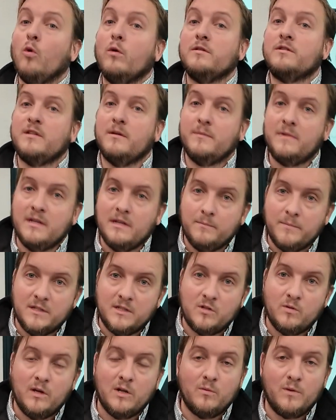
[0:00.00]
or something in
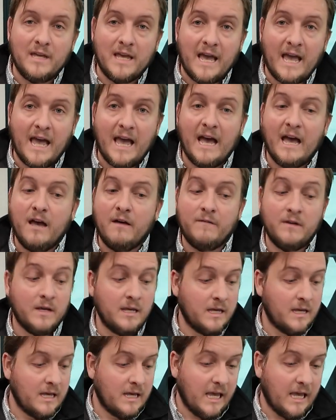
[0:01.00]
between, we have